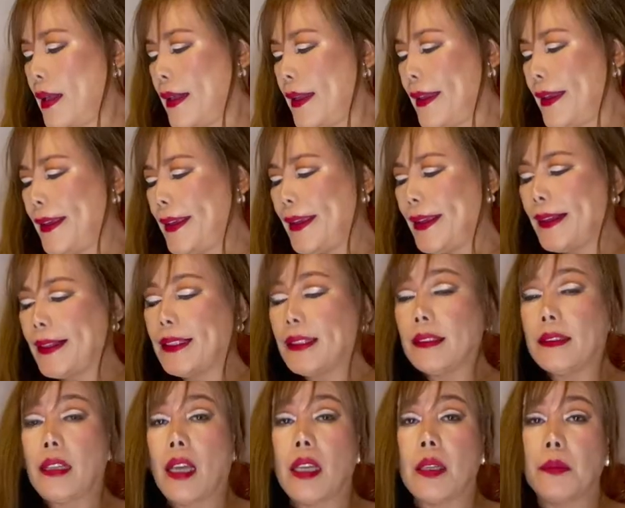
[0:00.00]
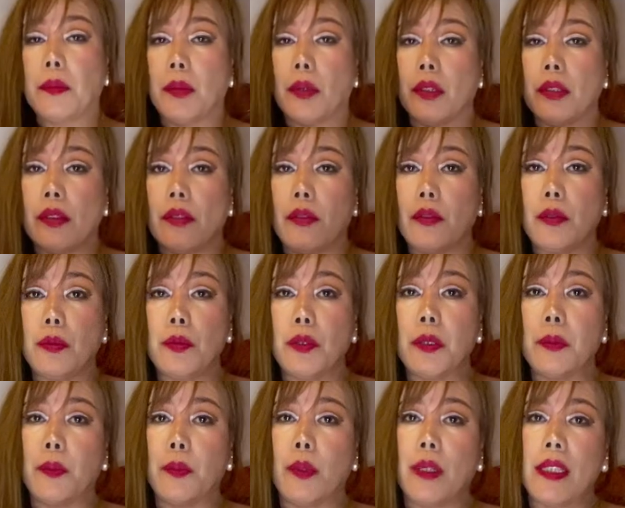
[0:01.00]
And I bought two
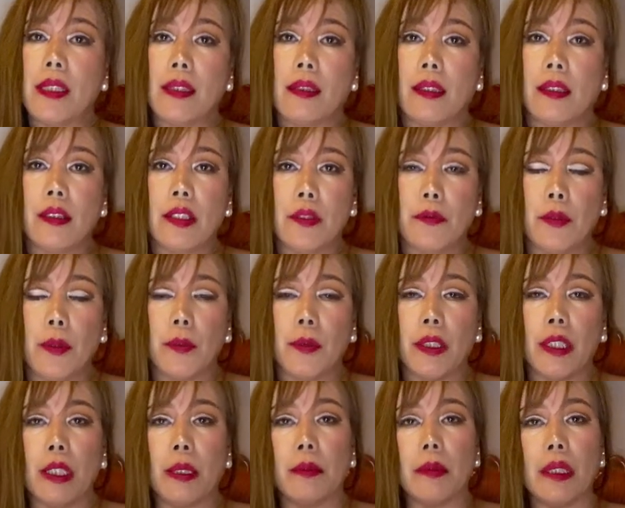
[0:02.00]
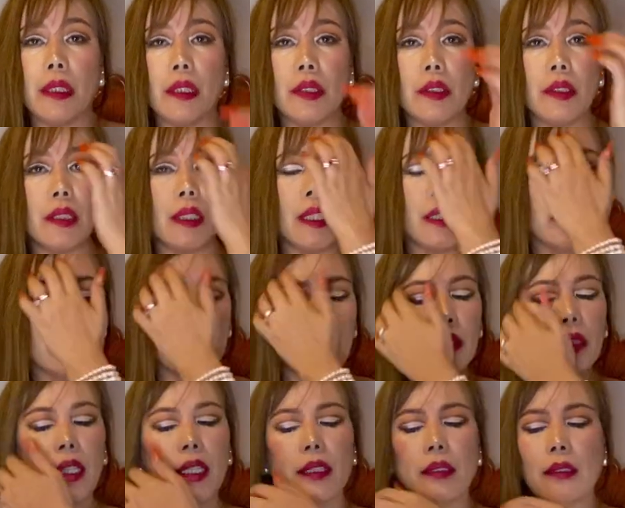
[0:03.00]
more bracelets from the Camellia
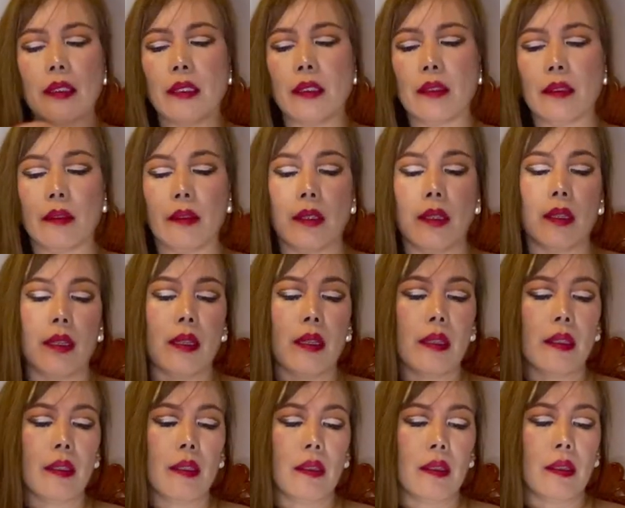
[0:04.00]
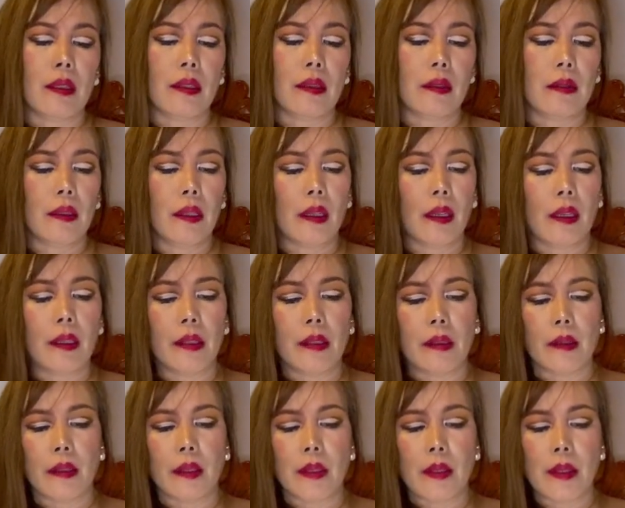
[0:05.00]
collection. I think they are
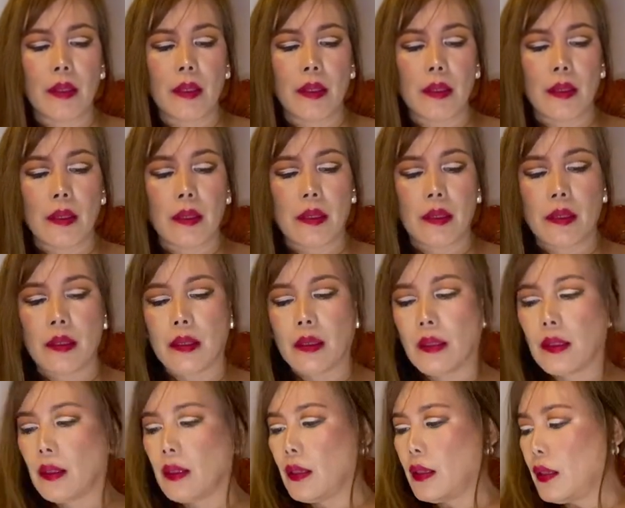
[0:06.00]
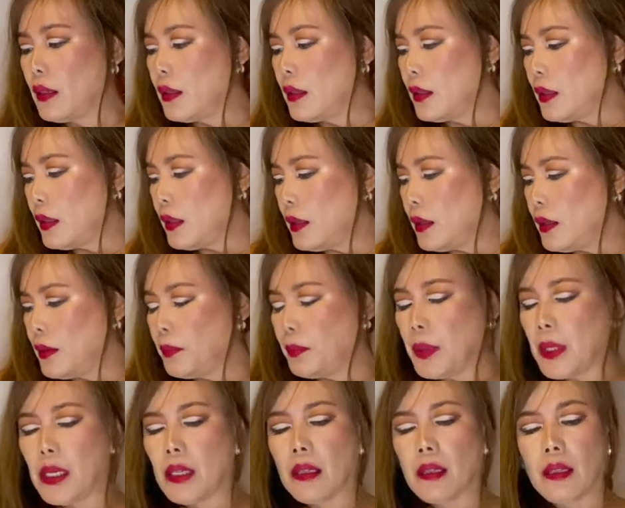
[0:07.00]
in this uh,
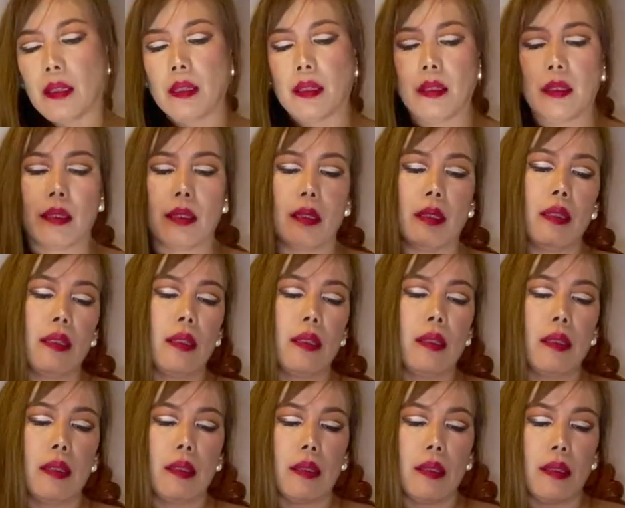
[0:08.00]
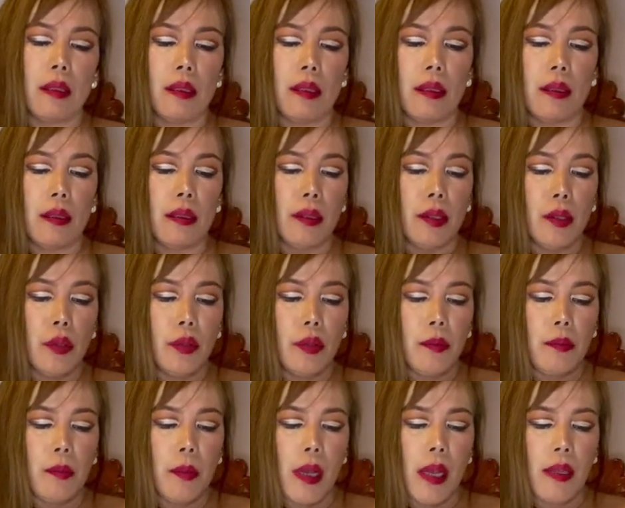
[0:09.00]
pink cute
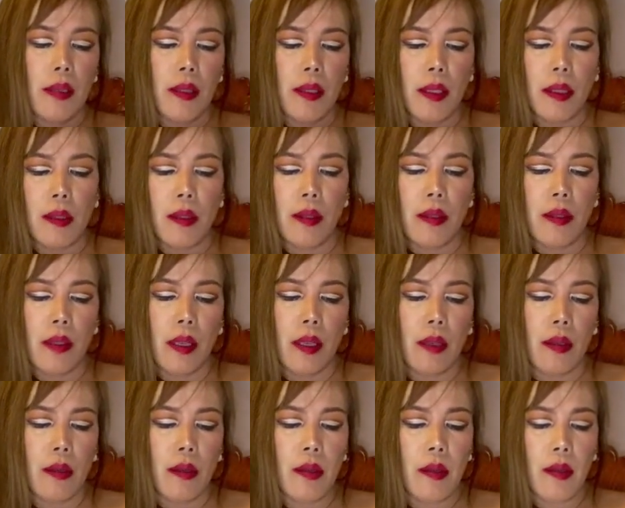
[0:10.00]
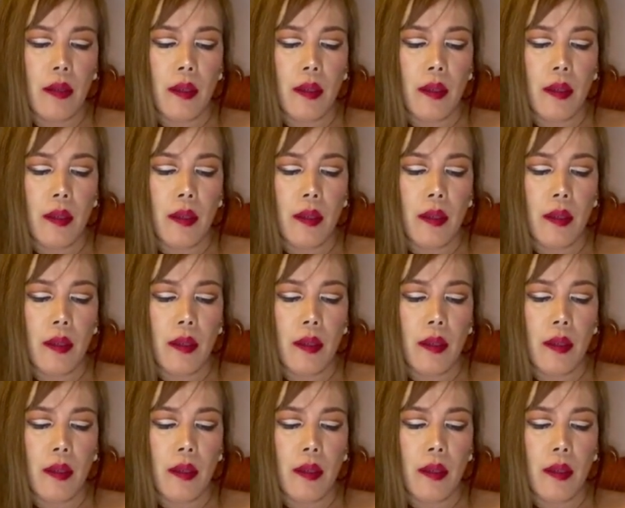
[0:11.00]
boxes here.